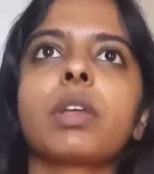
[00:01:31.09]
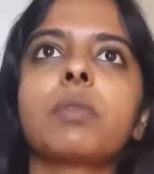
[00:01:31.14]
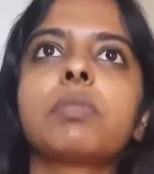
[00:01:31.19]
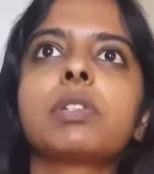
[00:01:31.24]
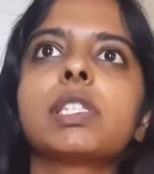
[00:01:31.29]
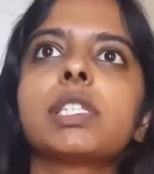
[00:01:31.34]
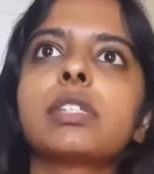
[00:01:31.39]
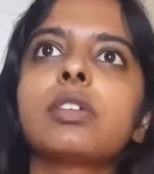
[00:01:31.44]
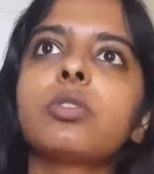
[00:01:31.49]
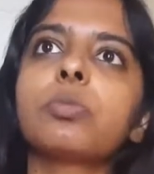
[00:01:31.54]

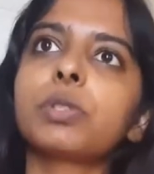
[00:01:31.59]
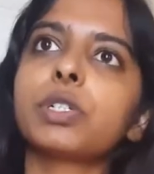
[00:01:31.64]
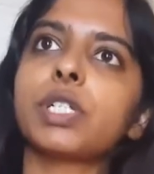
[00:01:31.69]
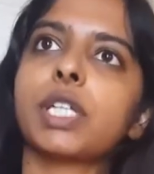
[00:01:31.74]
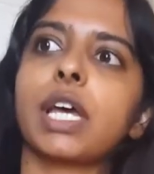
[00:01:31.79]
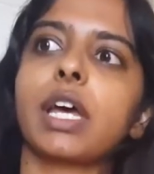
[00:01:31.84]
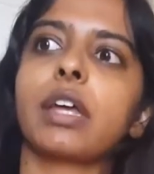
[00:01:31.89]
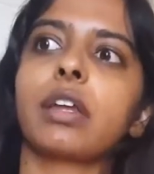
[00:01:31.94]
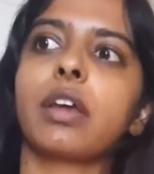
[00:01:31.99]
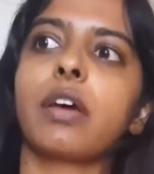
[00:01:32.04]
but still
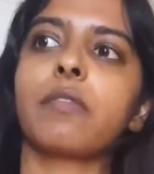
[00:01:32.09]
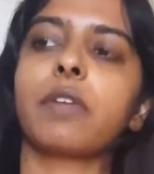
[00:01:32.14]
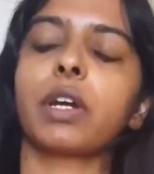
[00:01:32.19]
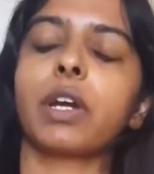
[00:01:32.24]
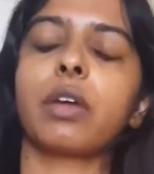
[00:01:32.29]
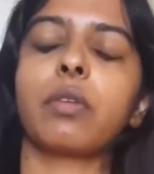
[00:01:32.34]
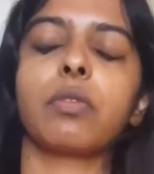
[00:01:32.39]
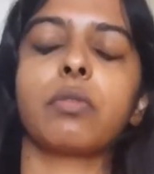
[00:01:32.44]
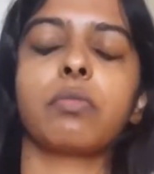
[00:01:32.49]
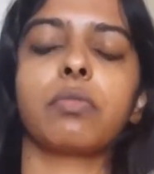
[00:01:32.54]
present a
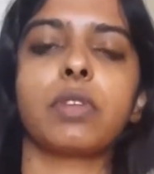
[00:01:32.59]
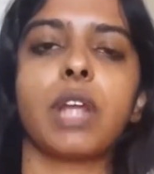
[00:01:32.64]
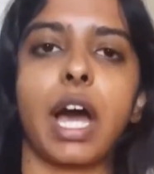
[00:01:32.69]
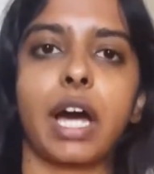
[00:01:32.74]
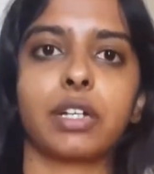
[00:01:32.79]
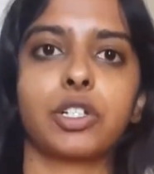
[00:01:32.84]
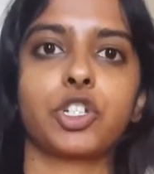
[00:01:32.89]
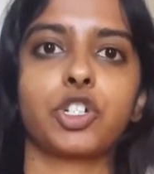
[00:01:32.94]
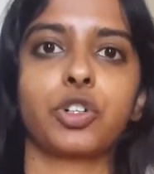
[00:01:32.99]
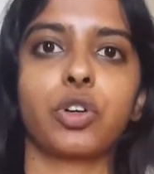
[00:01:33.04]
very
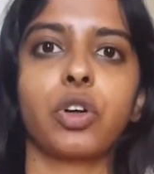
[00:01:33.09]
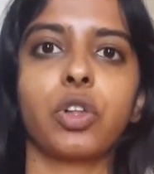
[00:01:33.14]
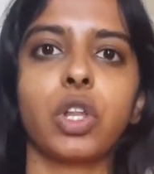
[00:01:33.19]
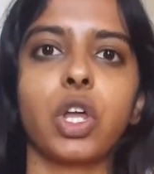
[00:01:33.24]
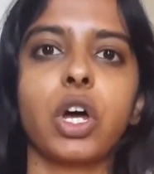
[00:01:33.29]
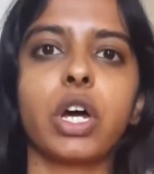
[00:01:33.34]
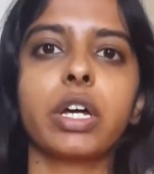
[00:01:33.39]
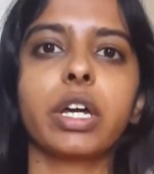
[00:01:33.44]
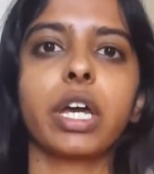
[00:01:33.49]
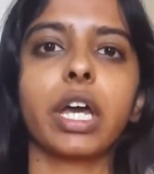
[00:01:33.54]
natural
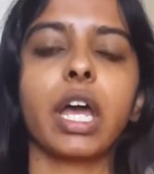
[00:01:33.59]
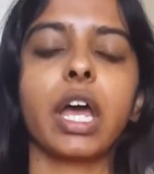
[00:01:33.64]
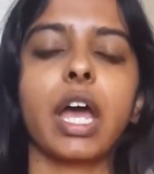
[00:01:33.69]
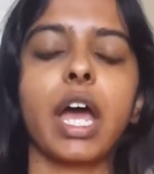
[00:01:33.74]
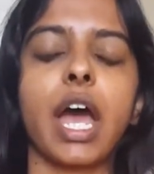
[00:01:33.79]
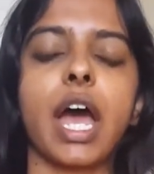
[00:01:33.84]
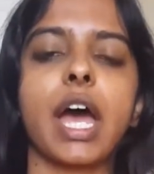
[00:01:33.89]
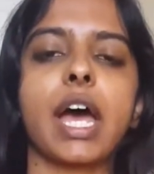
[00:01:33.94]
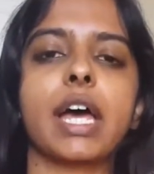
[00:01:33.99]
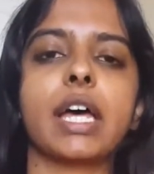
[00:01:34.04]
look
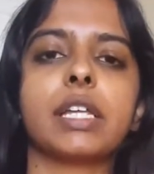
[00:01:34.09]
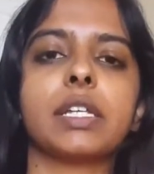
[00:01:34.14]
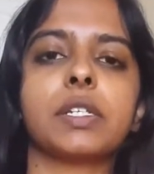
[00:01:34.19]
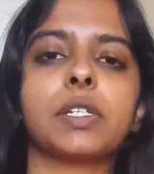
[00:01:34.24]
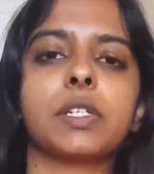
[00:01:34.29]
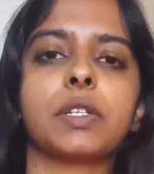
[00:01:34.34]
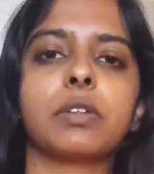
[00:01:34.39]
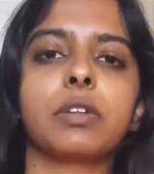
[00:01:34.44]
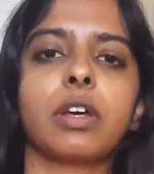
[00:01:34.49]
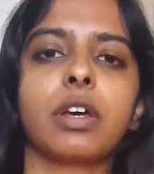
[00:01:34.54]

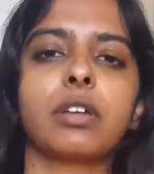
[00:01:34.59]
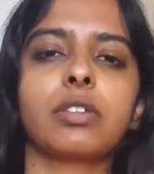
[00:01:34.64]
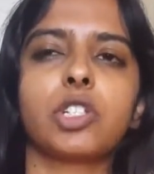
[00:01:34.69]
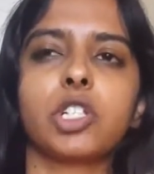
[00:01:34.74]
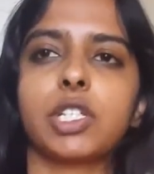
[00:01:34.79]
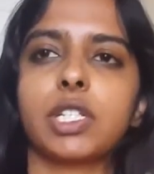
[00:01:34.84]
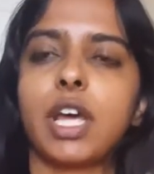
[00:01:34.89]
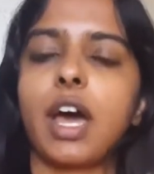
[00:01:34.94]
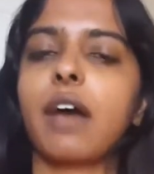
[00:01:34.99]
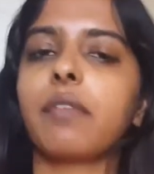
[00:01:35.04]
and
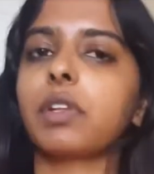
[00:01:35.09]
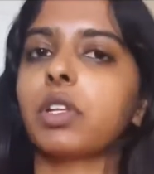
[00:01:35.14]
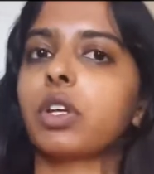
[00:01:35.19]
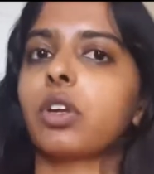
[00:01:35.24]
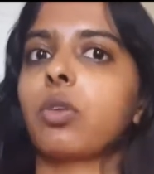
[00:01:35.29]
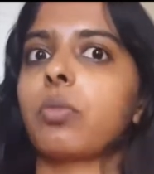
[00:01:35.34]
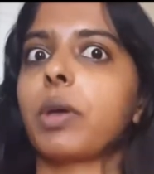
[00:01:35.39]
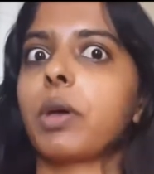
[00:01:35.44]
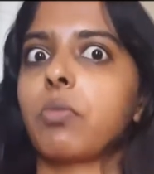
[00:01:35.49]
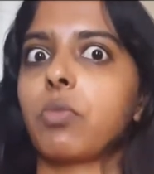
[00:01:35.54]
just have a
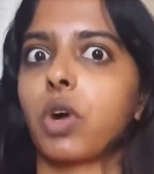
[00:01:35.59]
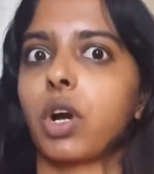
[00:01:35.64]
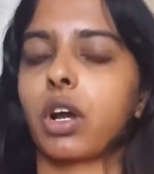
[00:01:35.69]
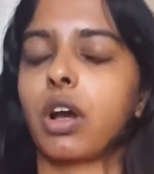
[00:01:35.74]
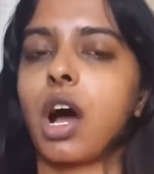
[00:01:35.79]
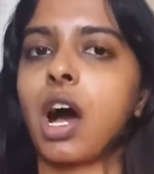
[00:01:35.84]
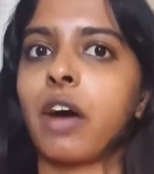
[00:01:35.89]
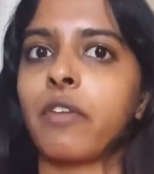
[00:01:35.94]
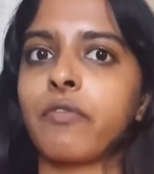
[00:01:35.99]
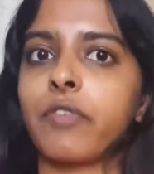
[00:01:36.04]
little bit more
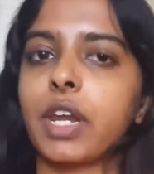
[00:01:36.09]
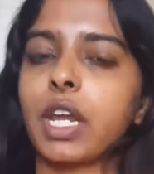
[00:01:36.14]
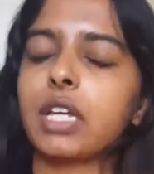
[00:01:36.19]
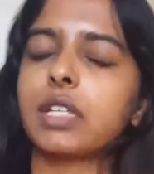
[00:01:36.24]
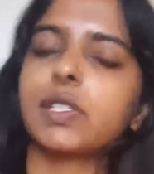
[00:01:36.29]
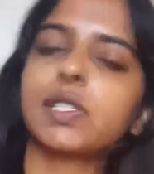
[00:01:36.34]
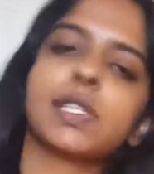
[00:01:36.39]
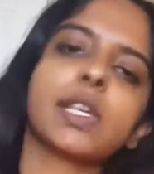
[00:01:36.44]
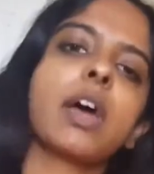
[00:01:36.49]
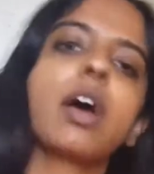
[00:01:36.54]

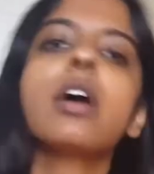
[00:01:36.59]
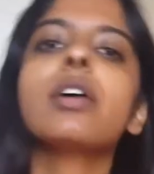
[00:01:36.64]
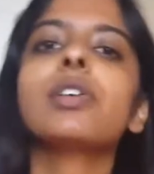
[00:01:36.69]
confidence.